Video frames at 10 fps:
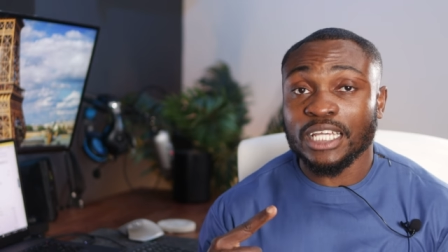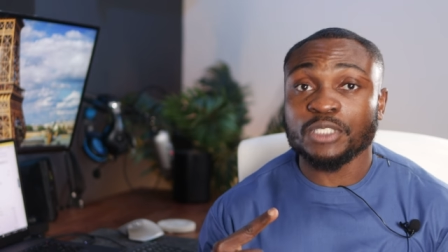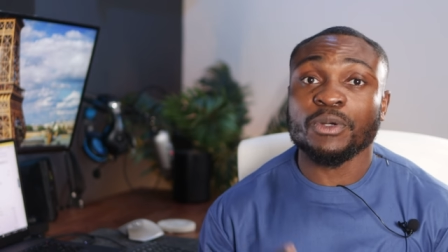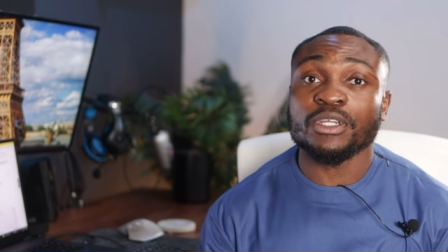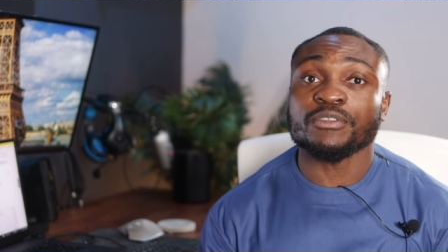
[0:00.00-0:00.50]

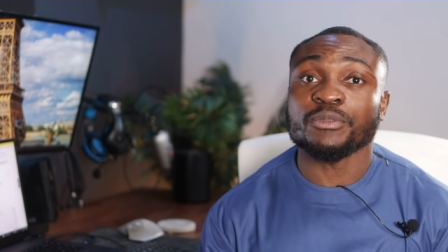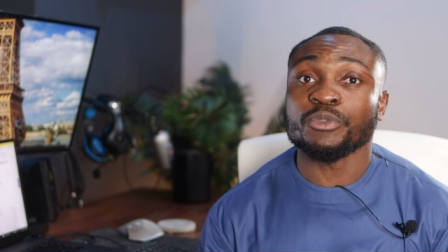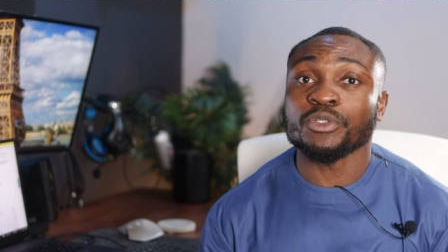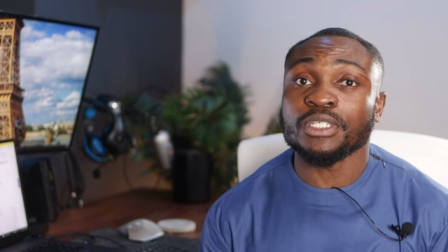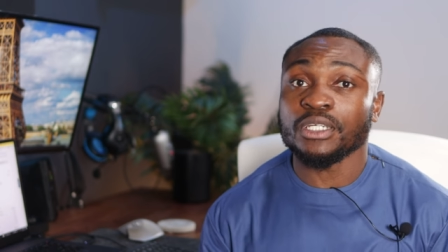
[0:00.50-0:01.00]
as part of the
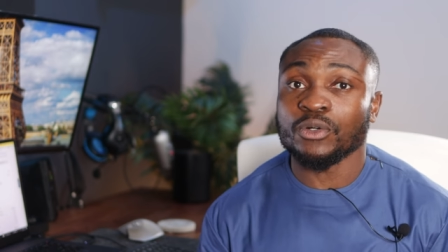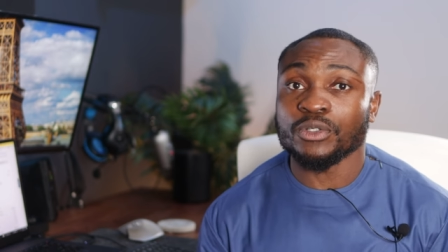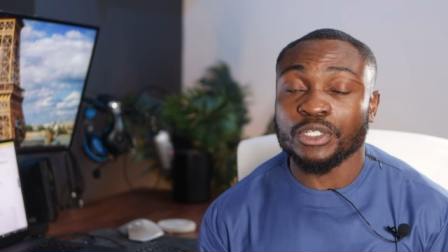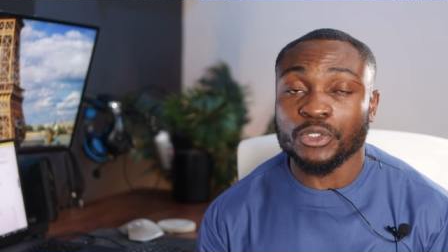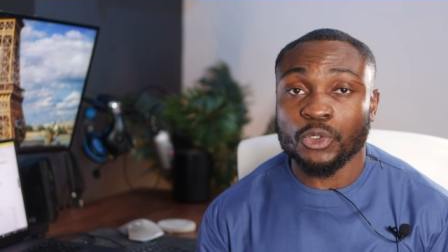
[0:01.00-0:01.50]
building
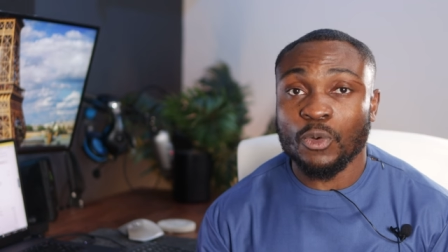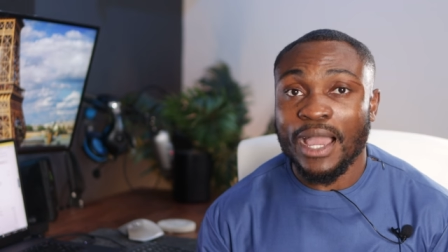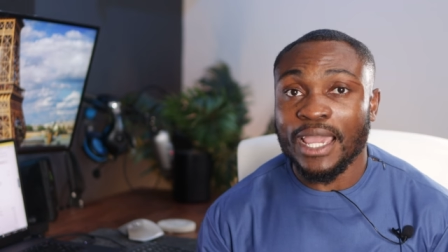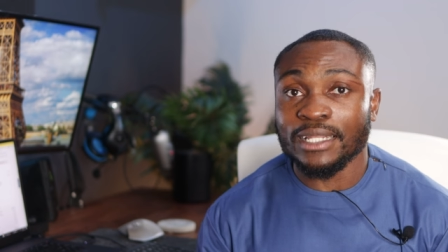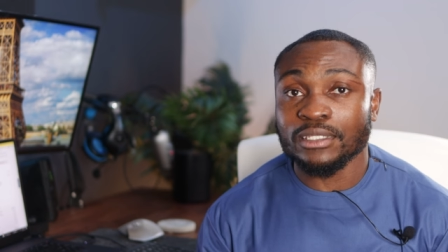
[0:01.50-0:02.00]
code, you're
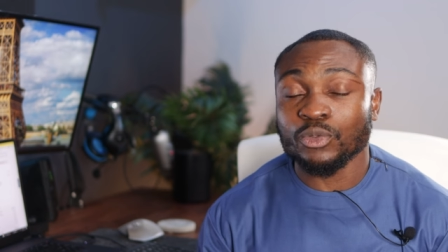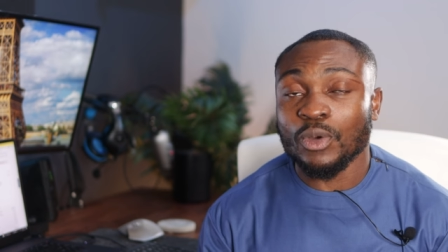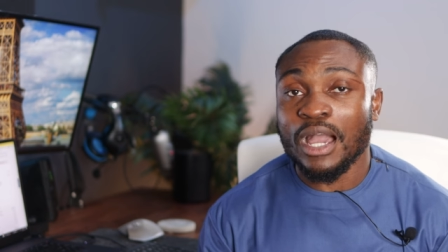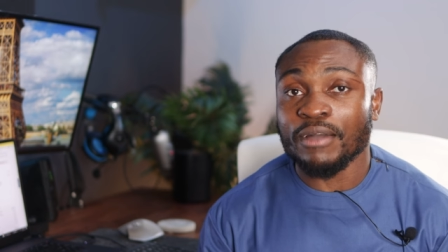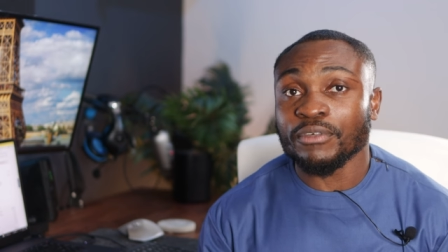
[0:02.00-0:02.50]
required to
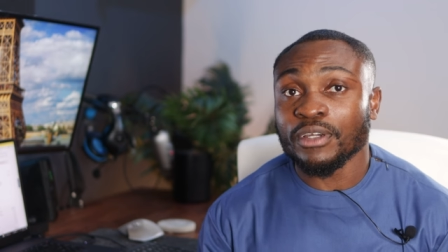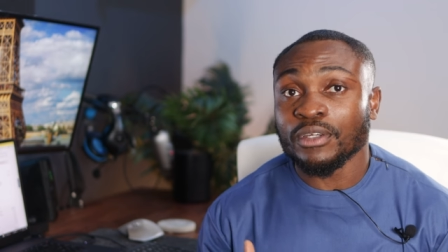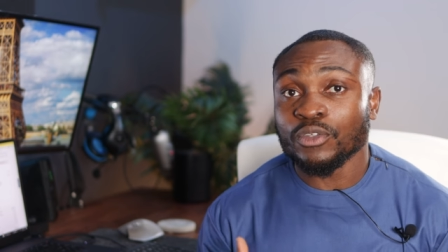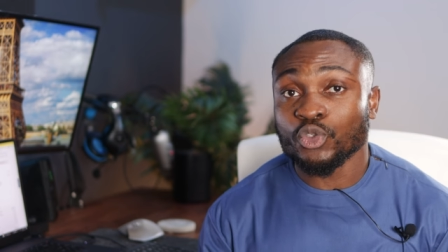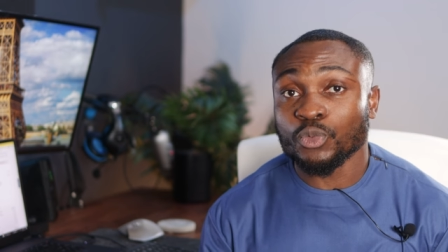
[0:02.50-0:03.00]
have
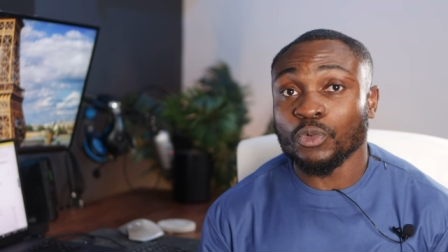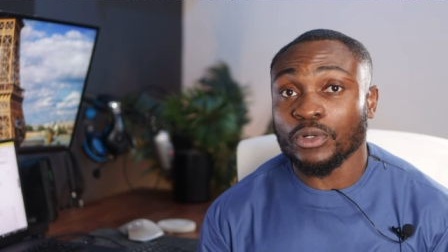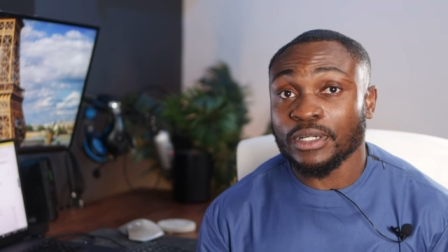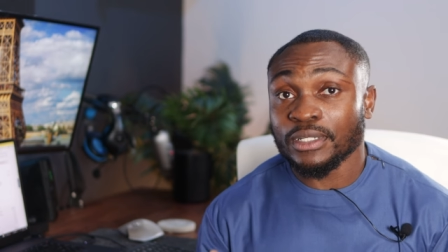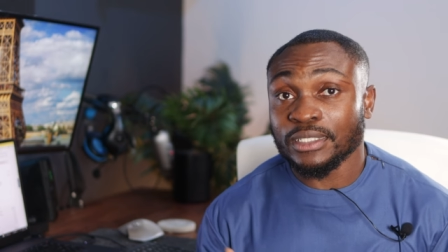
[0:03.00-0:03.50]

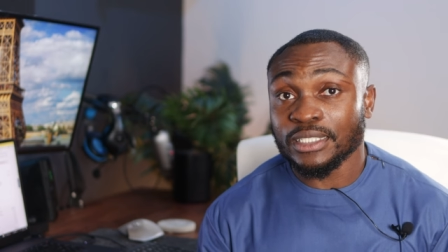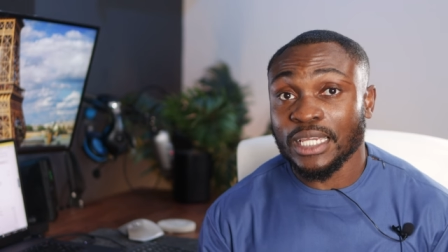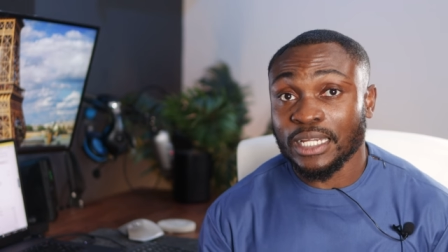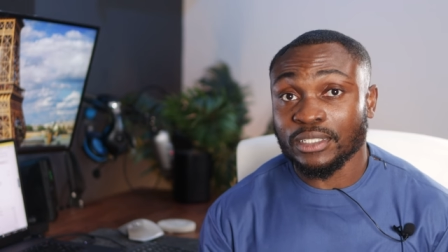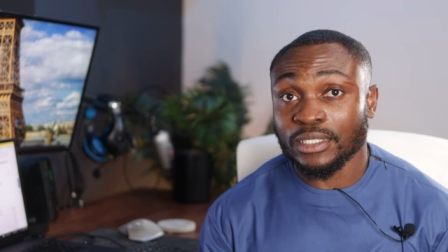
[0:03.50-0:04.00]
smoke
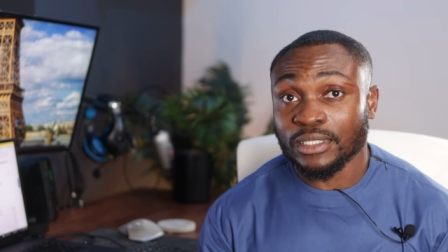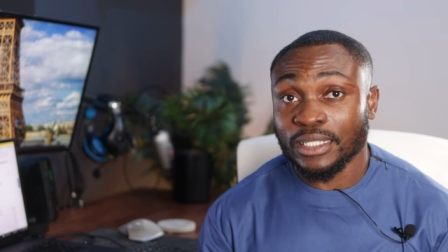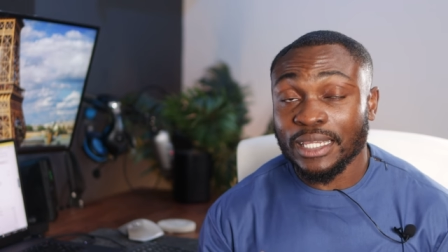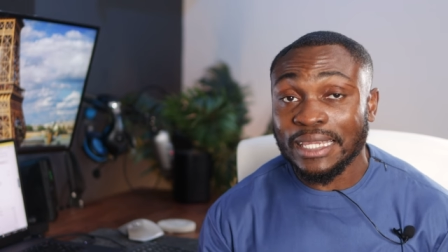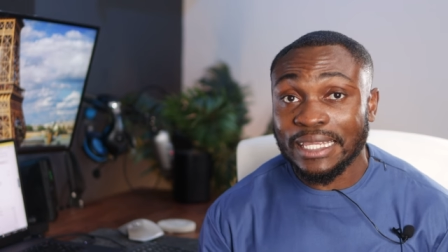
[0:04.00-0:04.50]

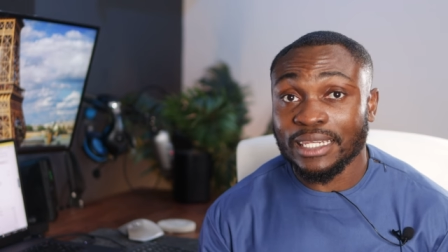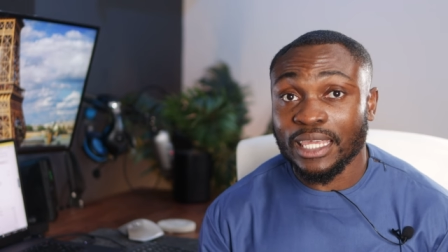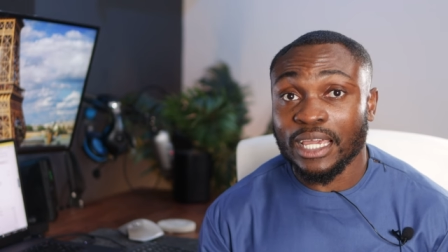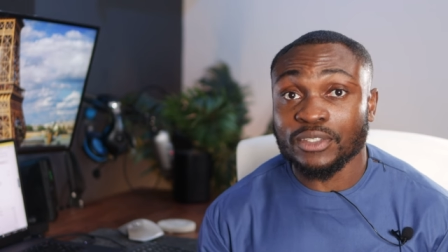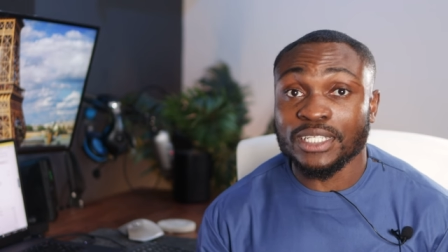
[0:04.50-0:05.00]
detectors in
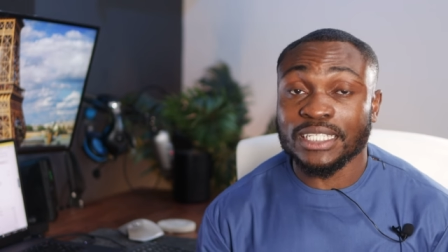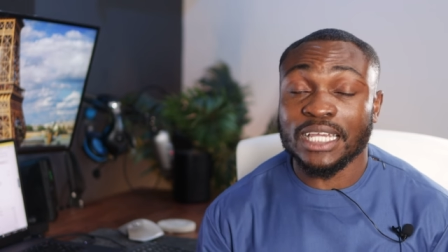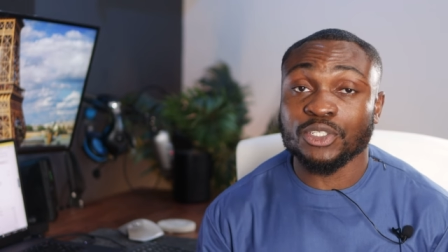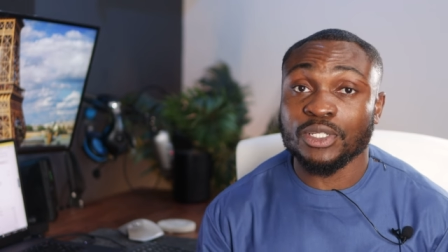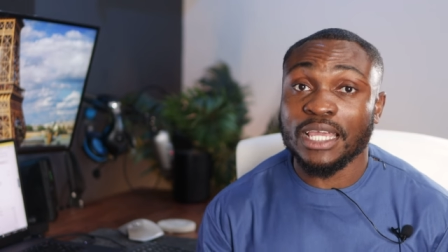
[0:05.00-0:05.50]
the house that's
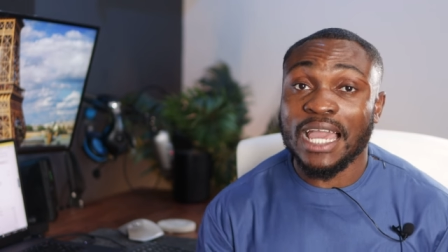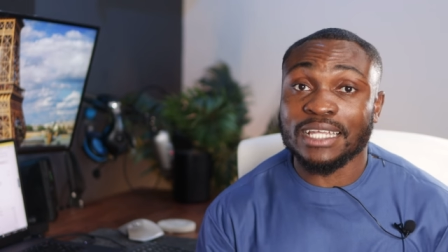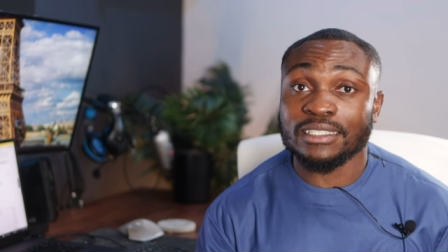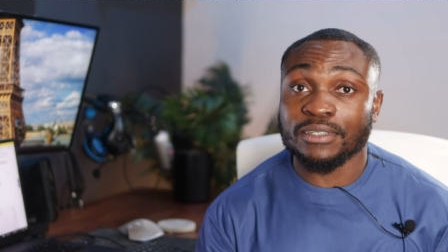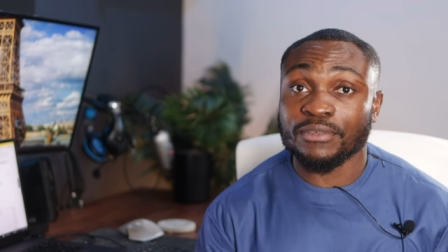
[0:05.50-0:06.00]
actually
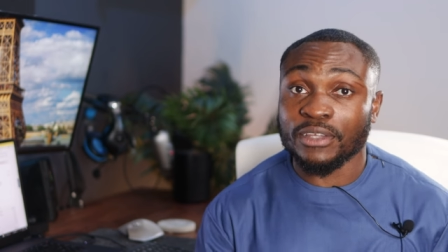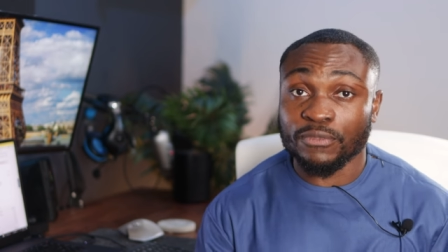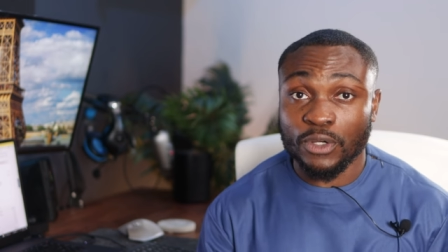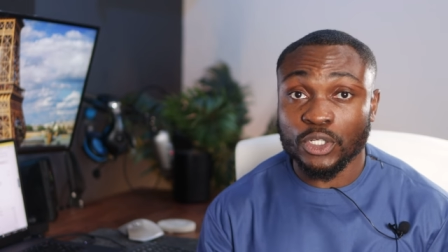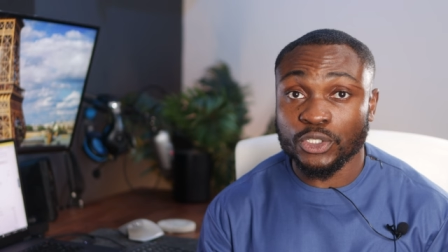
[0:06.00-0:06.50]
active
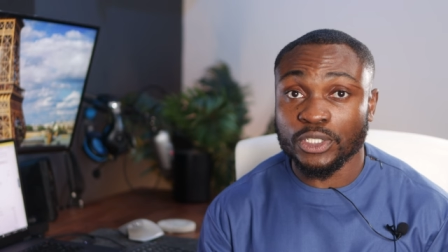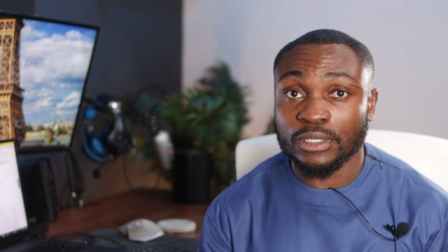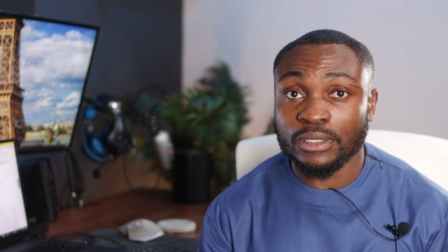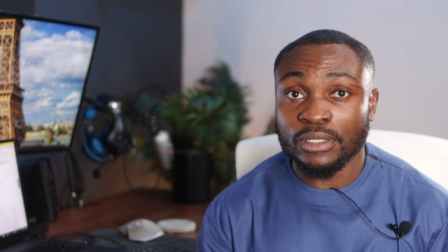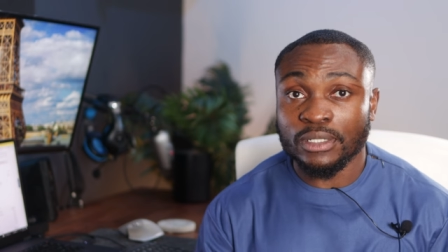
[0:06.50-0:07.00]
and
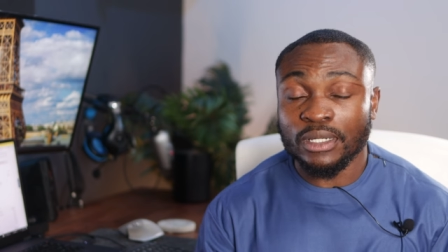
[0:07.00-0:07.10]
functional.